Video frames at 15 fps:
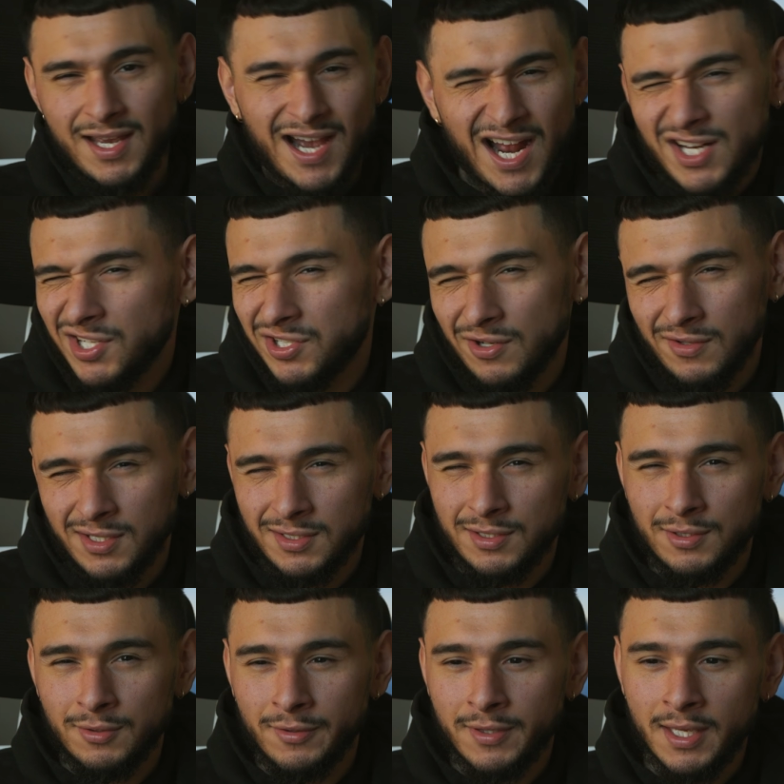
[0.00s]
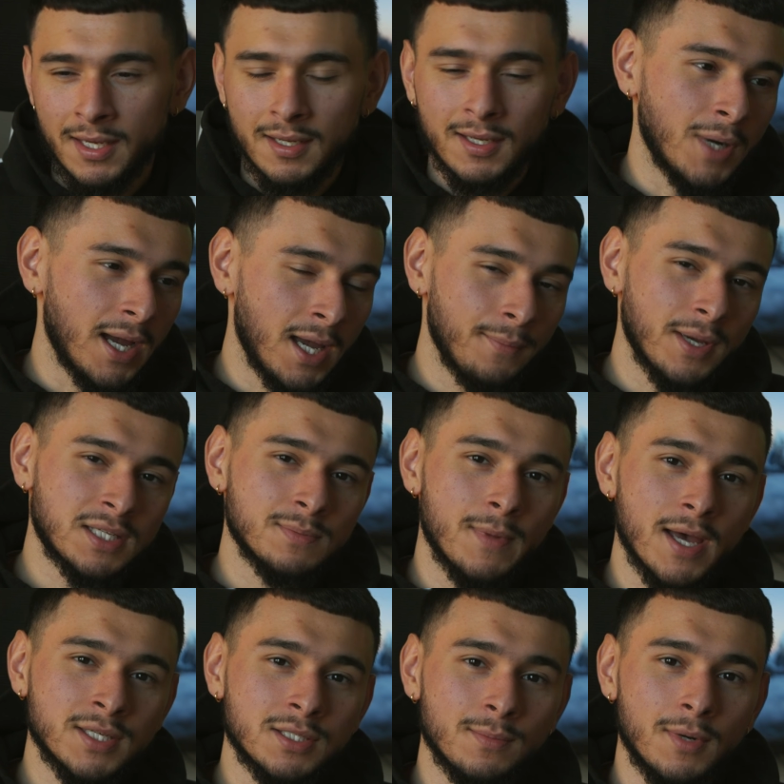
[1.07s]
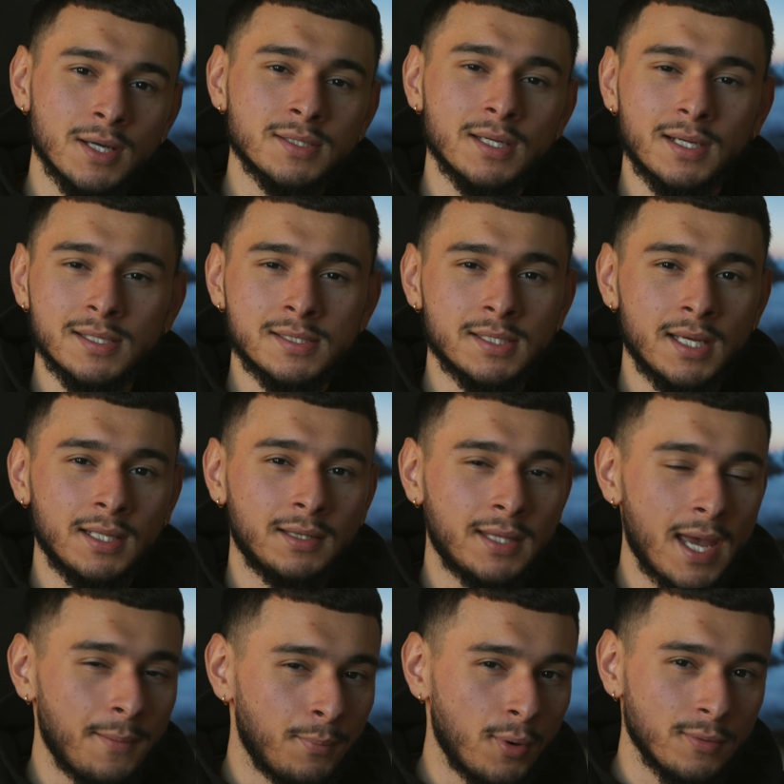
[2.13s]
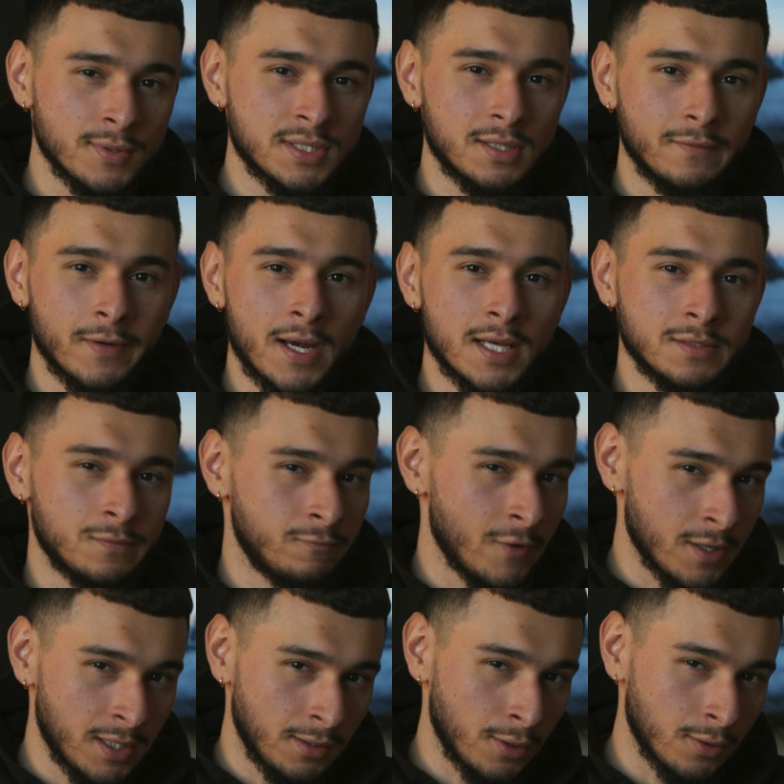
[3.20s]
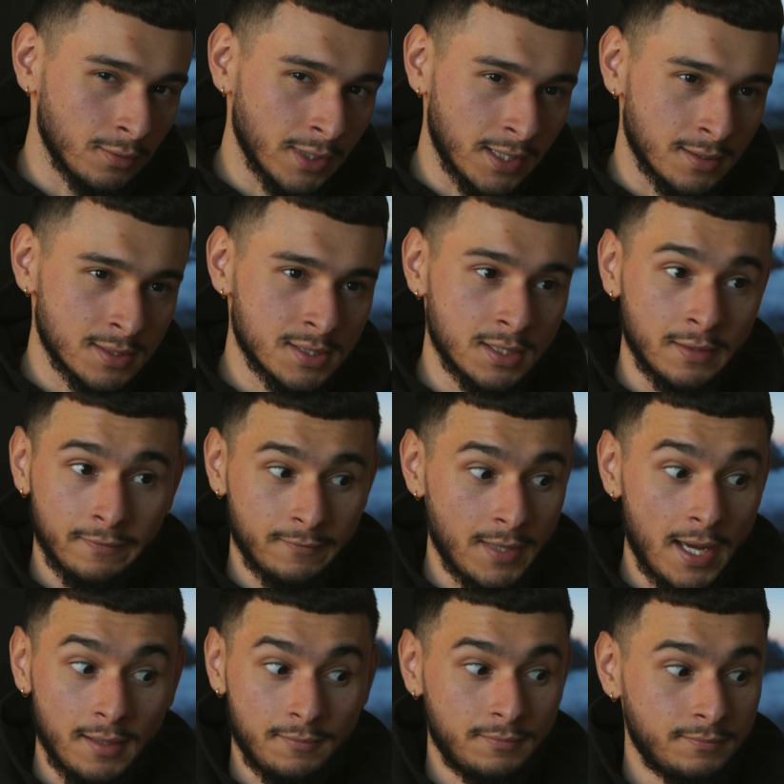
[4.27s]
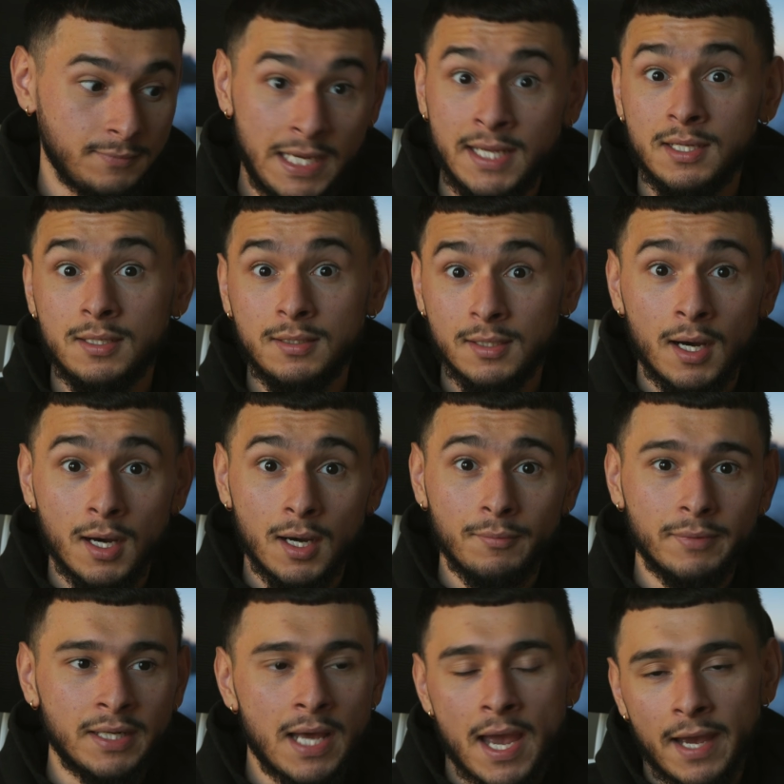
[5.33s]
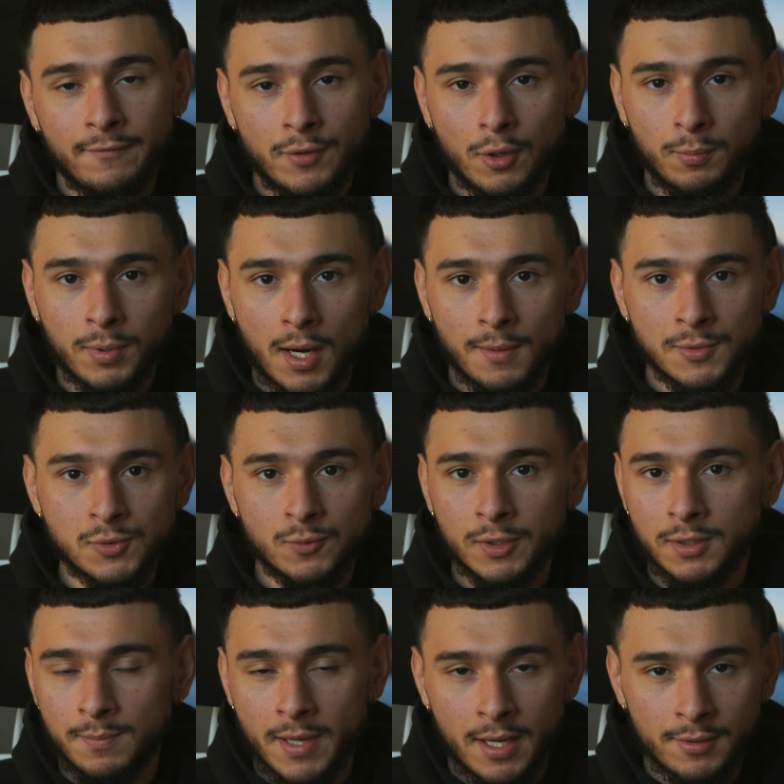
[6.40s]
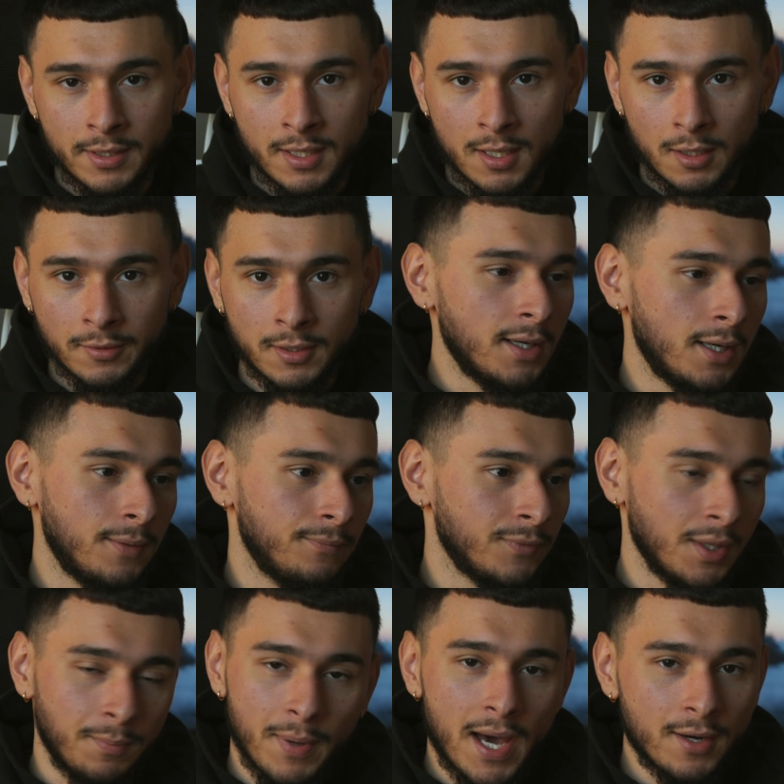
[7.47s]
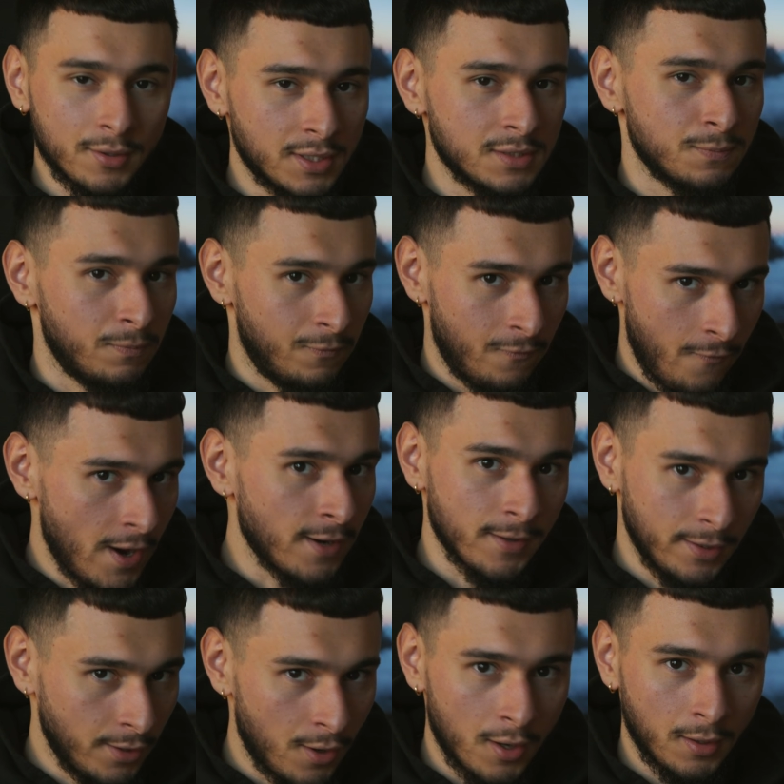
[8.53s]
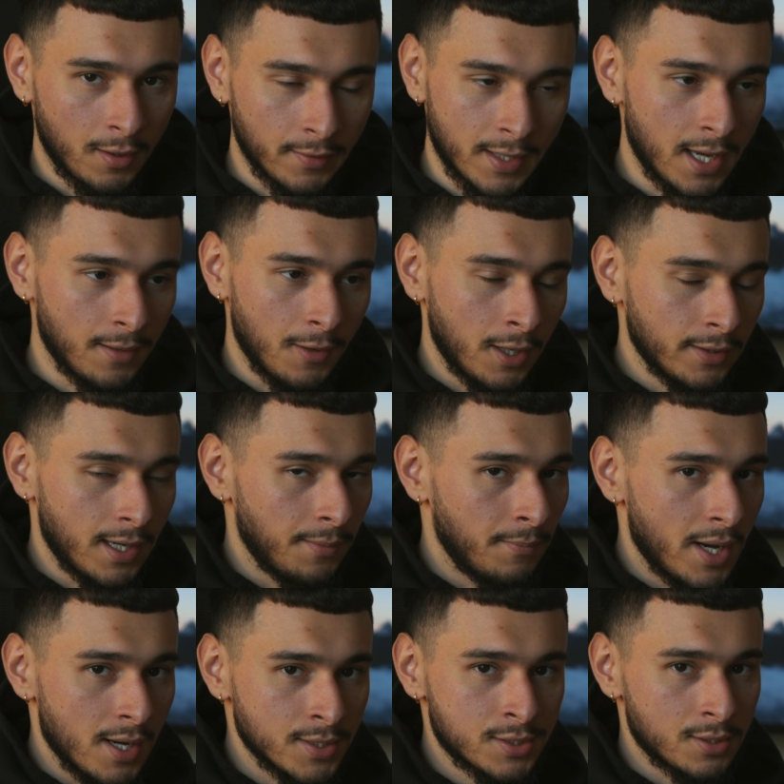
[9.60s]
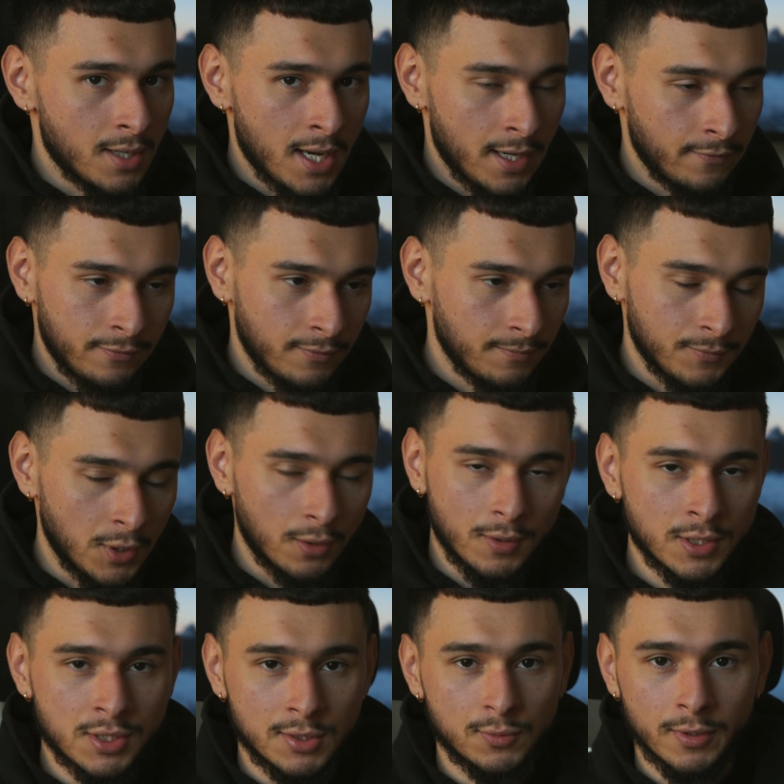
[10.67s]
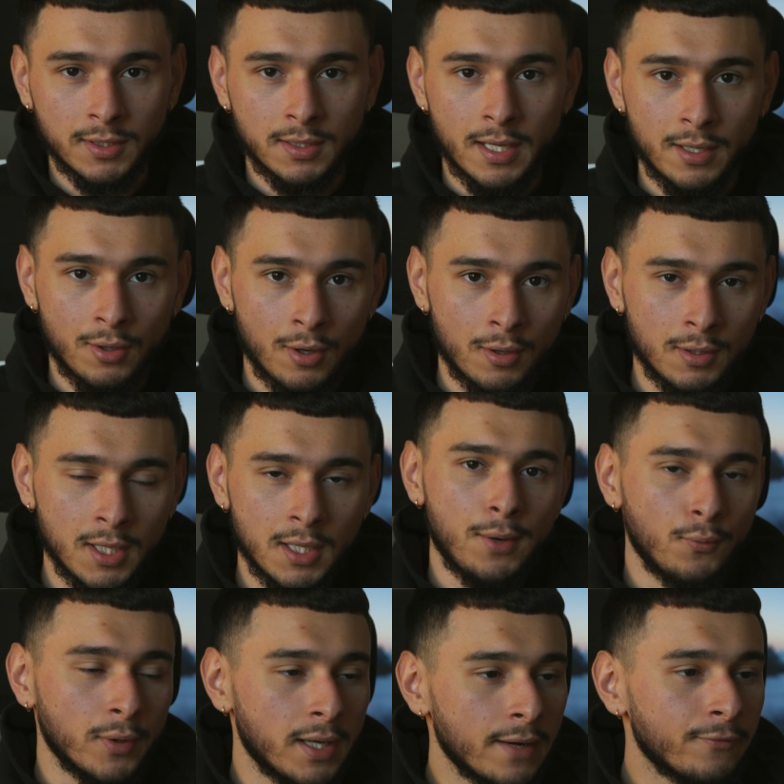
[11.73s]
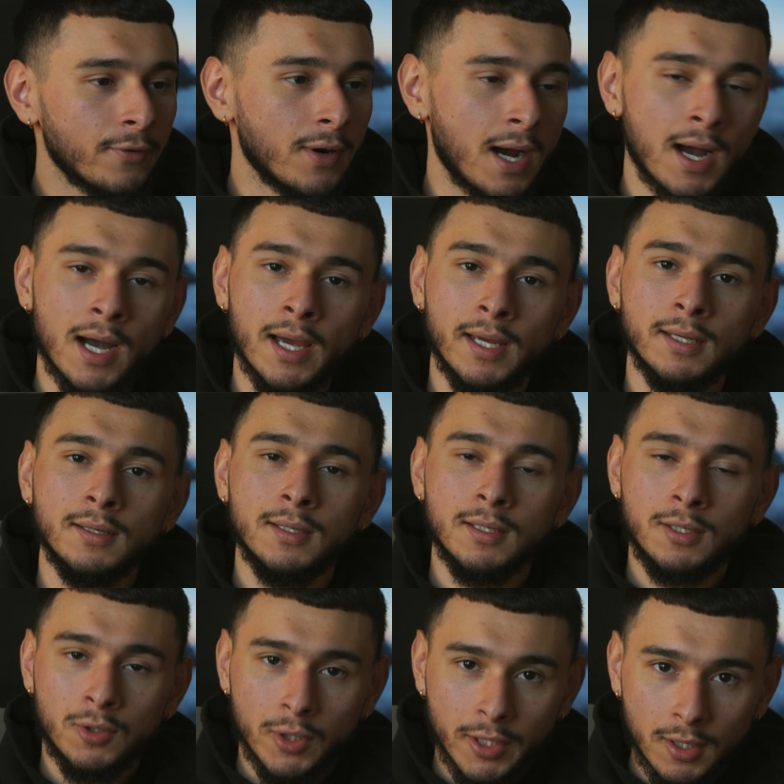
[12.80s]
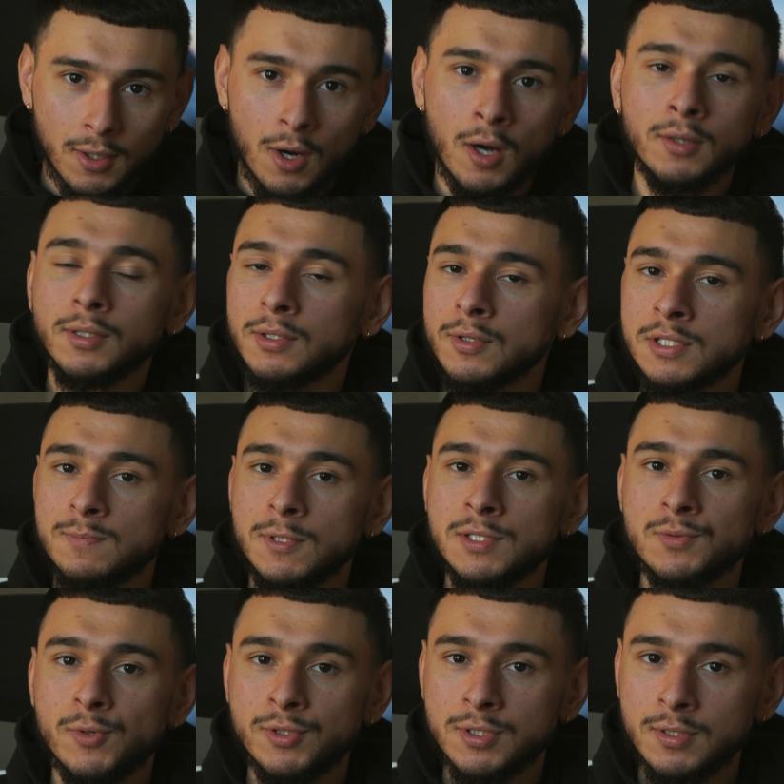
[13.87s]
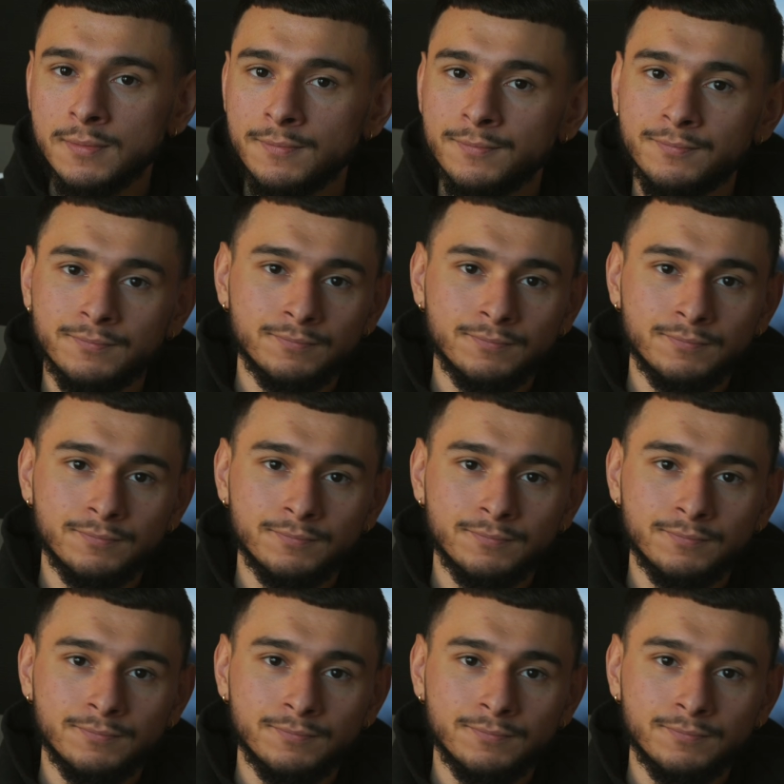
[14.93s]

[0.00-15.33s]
I just don't like to deal with that. My MX Master mouse, like I said, that bolt receiver has very little latency, if not any, and I have no problems with the battery health. The battery is very long on that mouse, so I have no issues with it at all. And whenever I click on the USB switcher,